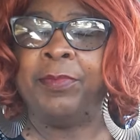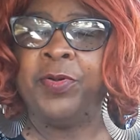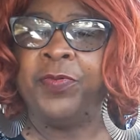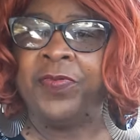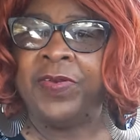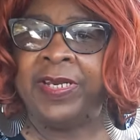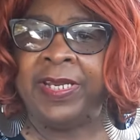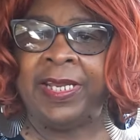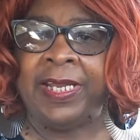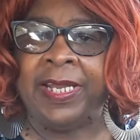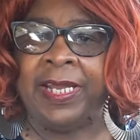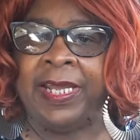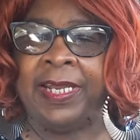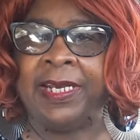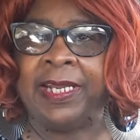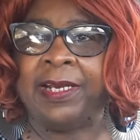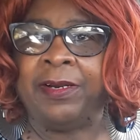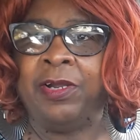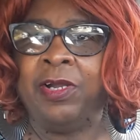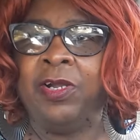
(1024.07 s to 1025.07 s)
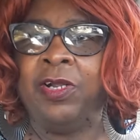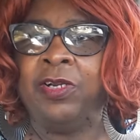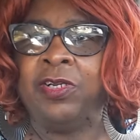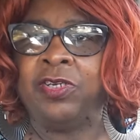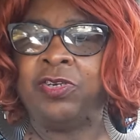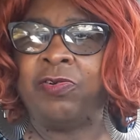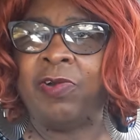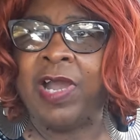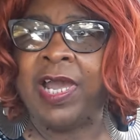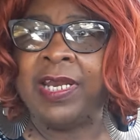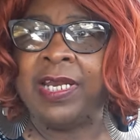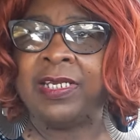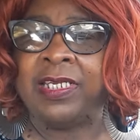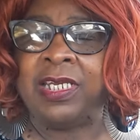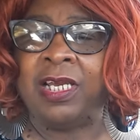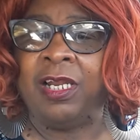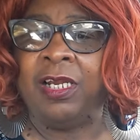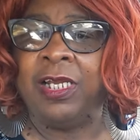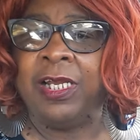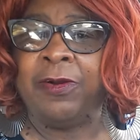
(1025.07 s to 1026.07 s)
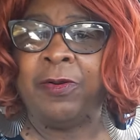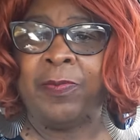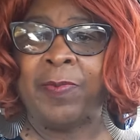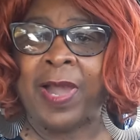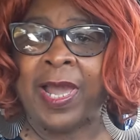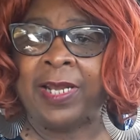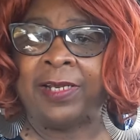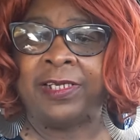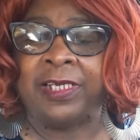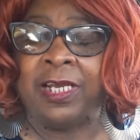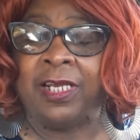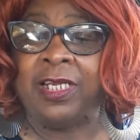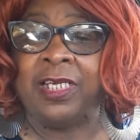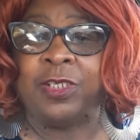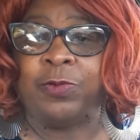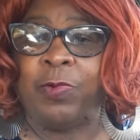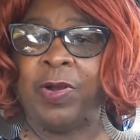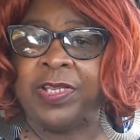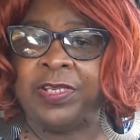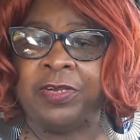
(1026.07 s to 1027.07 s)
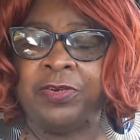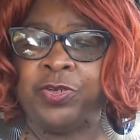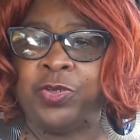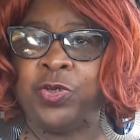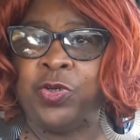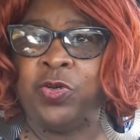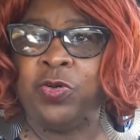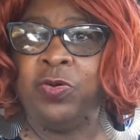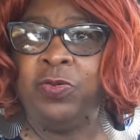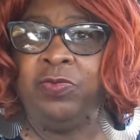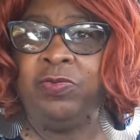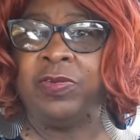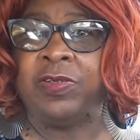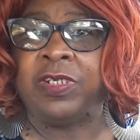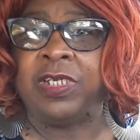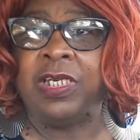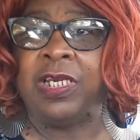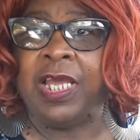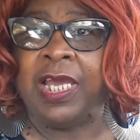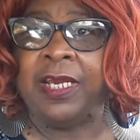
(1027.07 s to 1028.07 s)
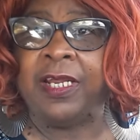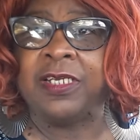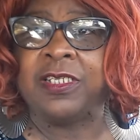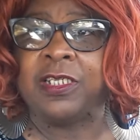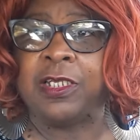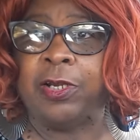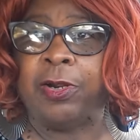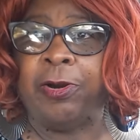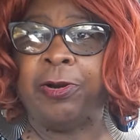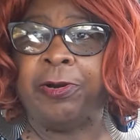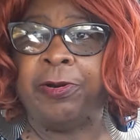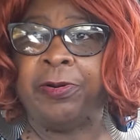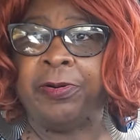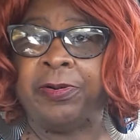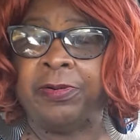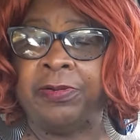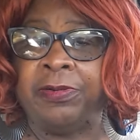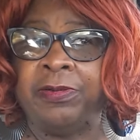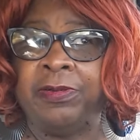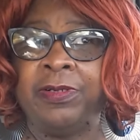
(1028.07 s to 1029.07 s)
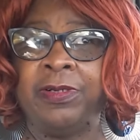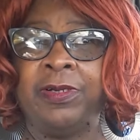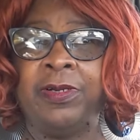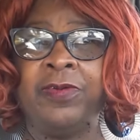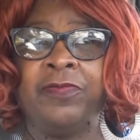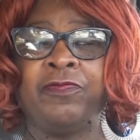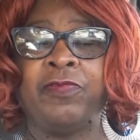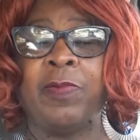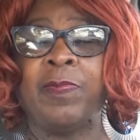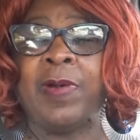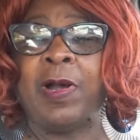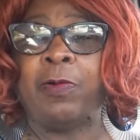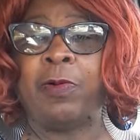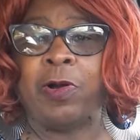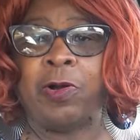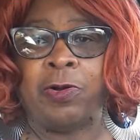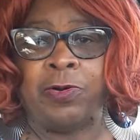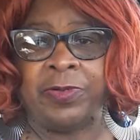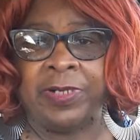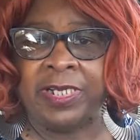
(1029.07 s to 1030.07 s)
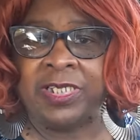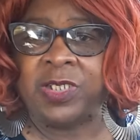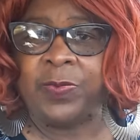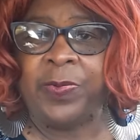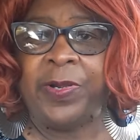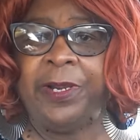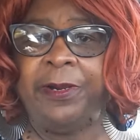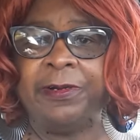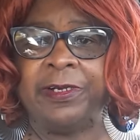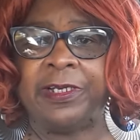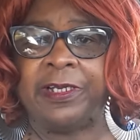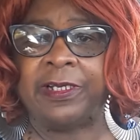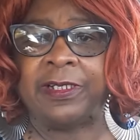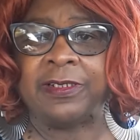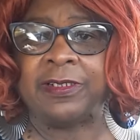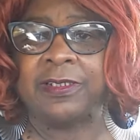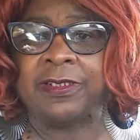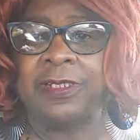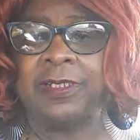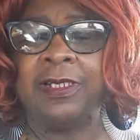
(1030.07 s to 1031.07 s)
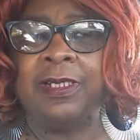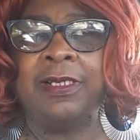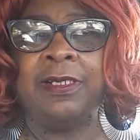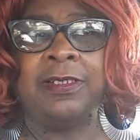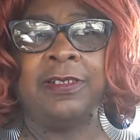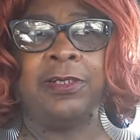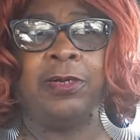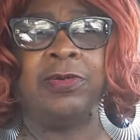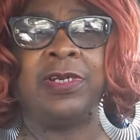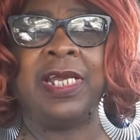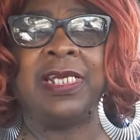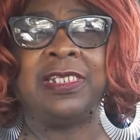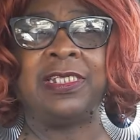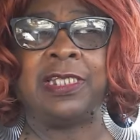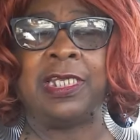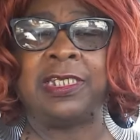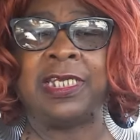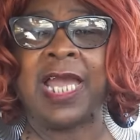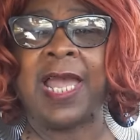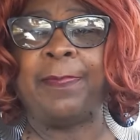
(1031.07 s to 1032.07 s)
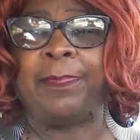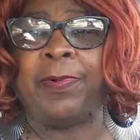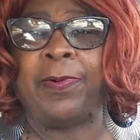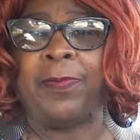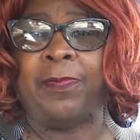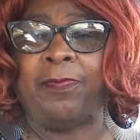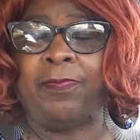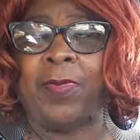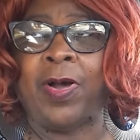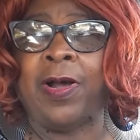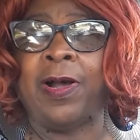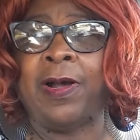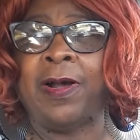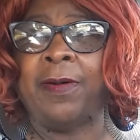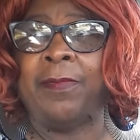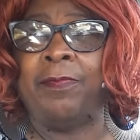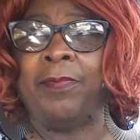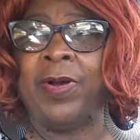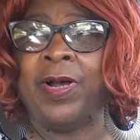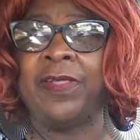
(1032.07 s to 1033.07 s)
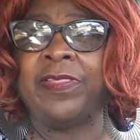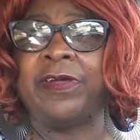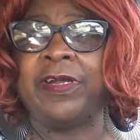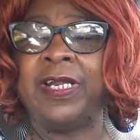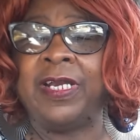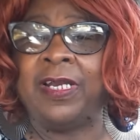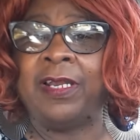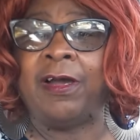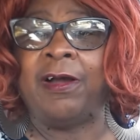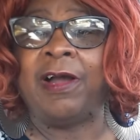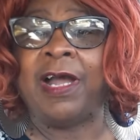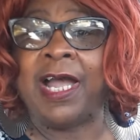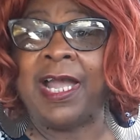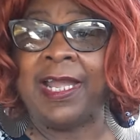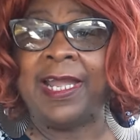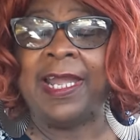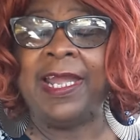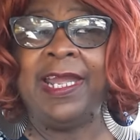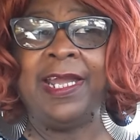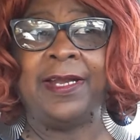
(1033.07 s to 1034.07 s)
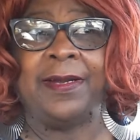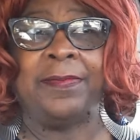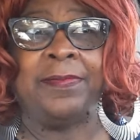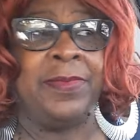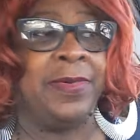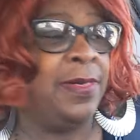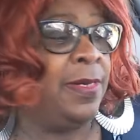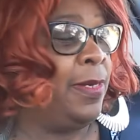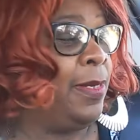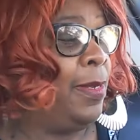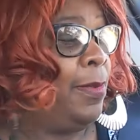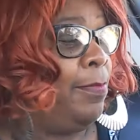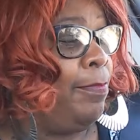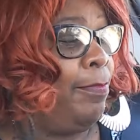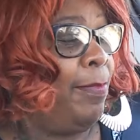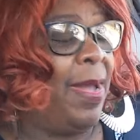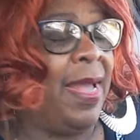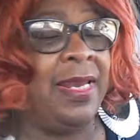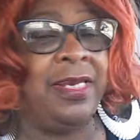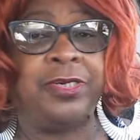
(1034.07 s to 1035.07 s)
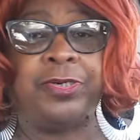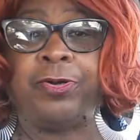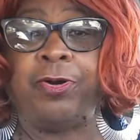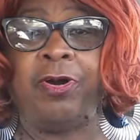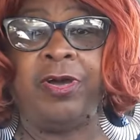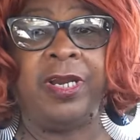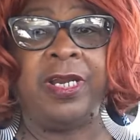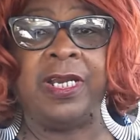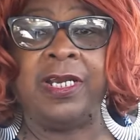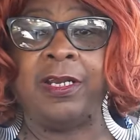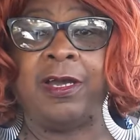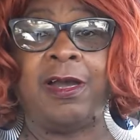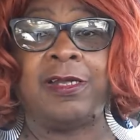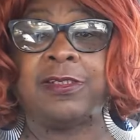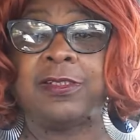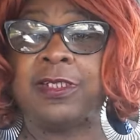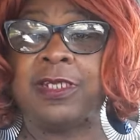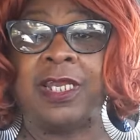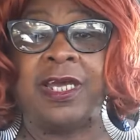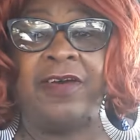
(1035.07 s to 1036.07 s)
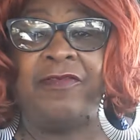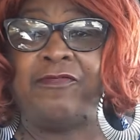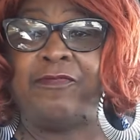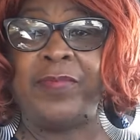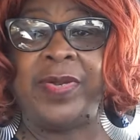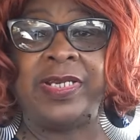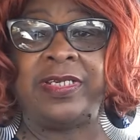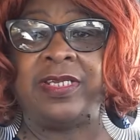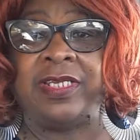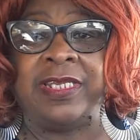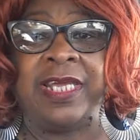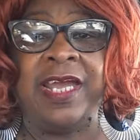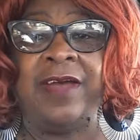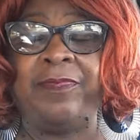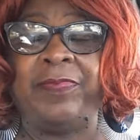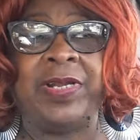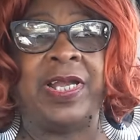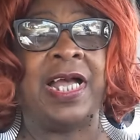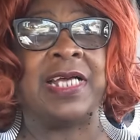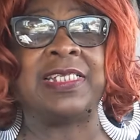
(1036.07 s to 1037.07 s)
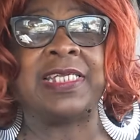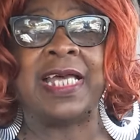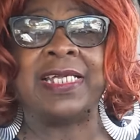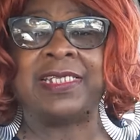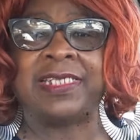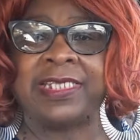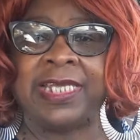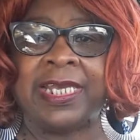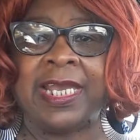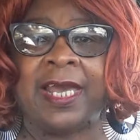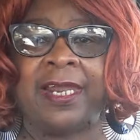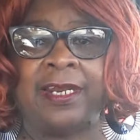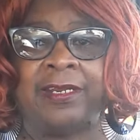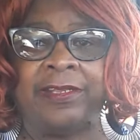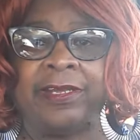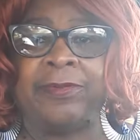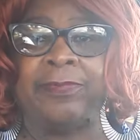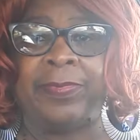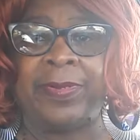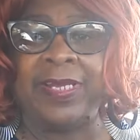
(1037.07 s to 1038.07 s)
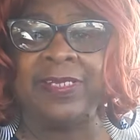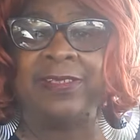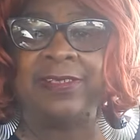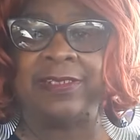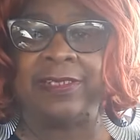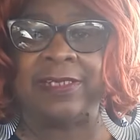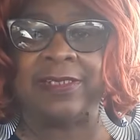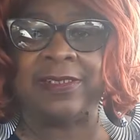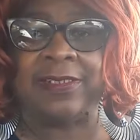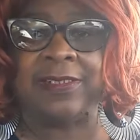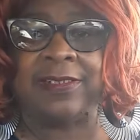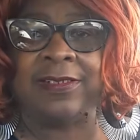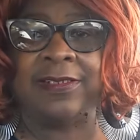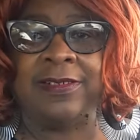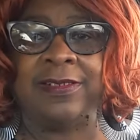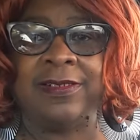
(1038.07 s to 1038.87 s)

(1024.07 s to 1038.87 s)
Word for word: moving in and trying to tell everybody, tell us what to do. She let us learn from our own experience. So that's the type of uh, mother-in-law I am. My daughter-in-laws love me to death because I stay out of their business.